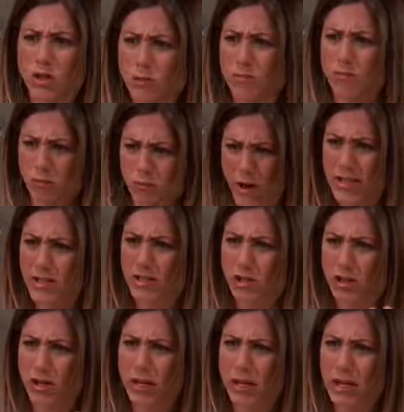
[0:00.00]
Your
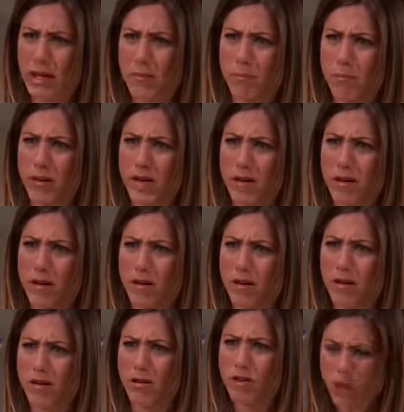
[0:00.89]
breasts are gonna get
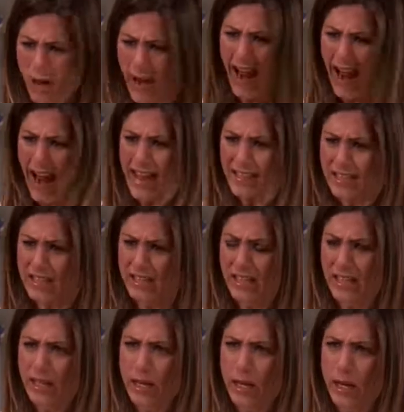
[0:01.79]
bigger. Your ass
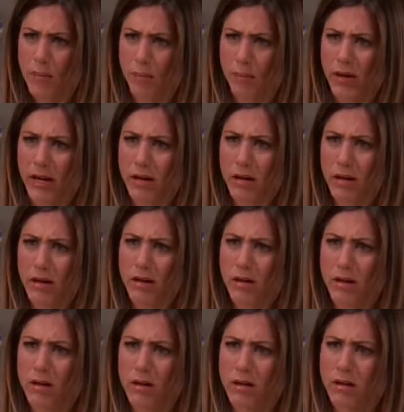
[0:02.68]
is gonna get
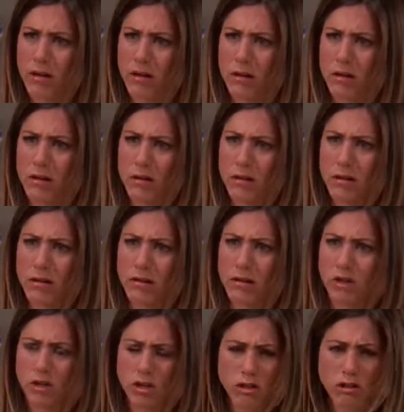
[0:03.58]
bigger.
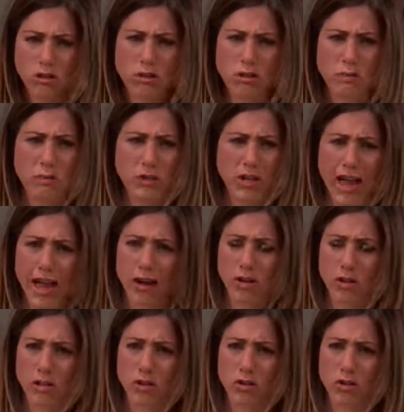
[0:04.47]
You're gonna lose bladder